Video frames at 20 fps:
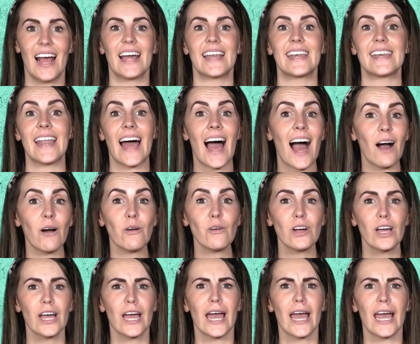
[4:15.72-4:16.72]

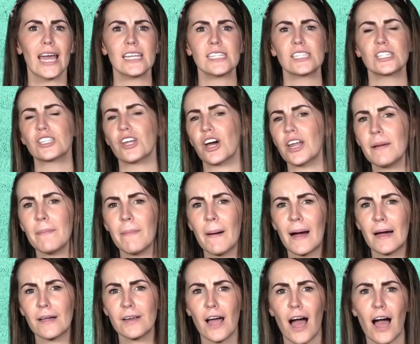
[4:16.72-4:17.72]
Now, it's not
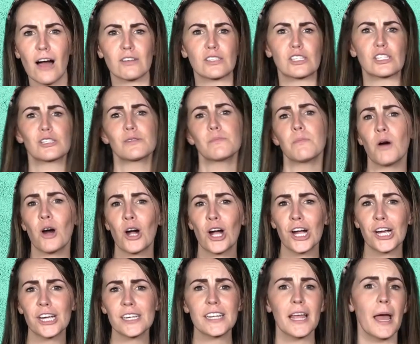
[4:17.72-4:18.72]
about how
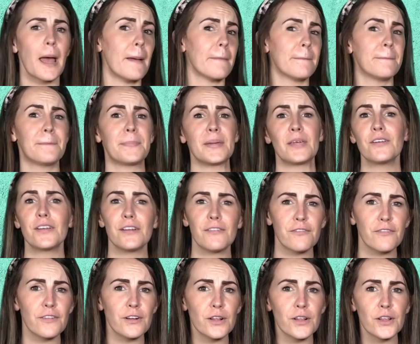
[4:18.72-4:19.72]
smart,
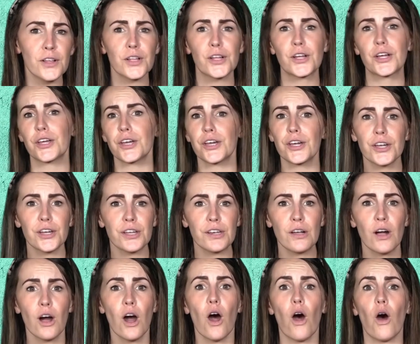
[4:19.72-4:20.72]
beautiful,
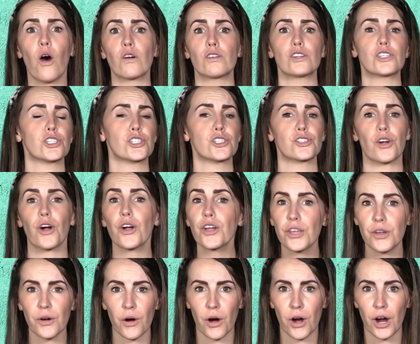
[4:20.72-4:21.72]
good, or strong
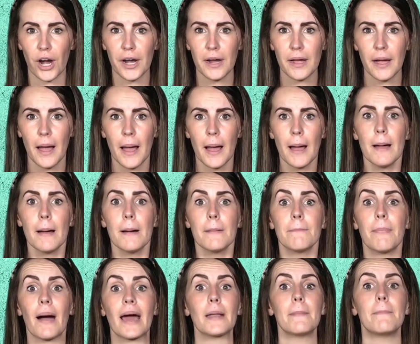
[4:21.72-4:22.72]
you are,
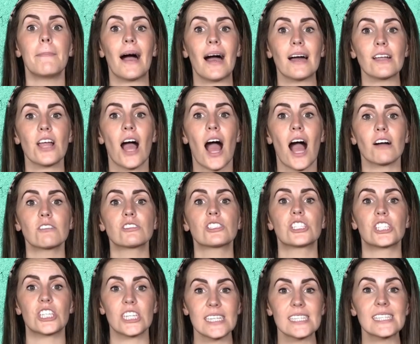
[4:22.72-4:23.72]
but about how
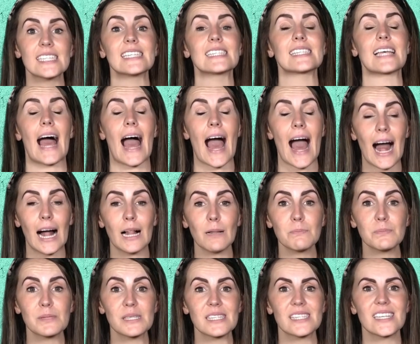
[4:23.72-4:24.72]
Jesus
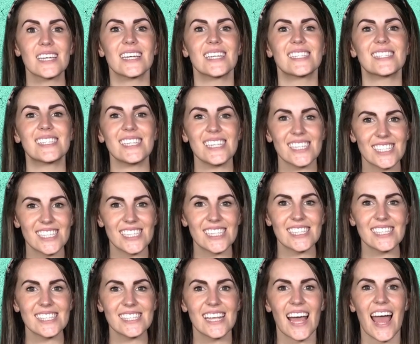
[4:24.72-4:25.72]
helps,
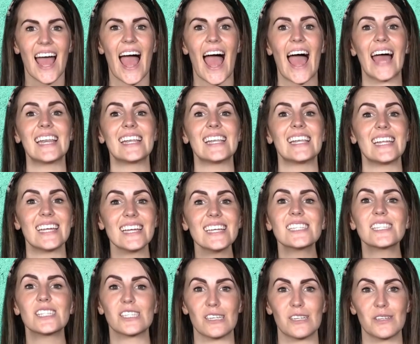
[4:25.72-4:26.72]
teaches and
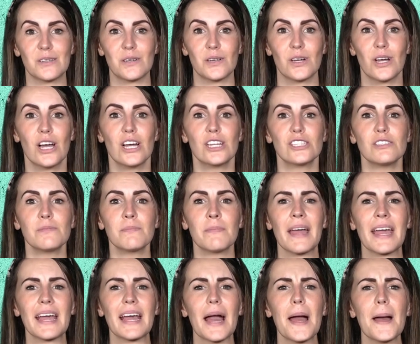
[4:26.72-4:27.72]
leads you to
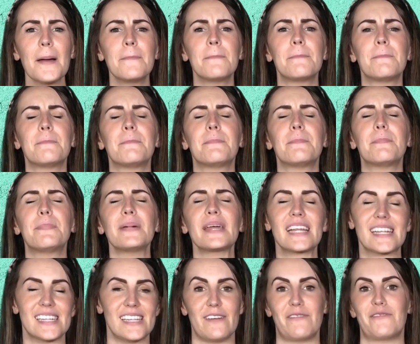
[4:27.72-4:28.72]
make a
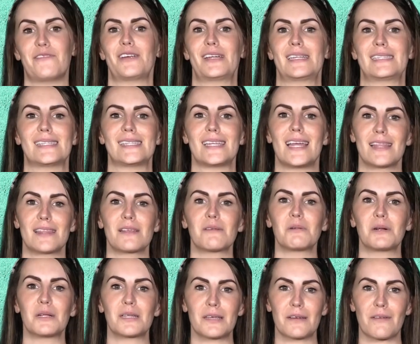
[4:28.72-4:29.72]
big difference in the
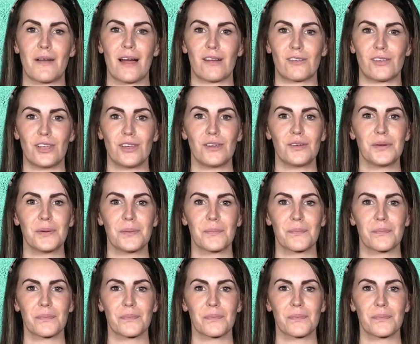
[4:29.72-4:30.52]
world around you.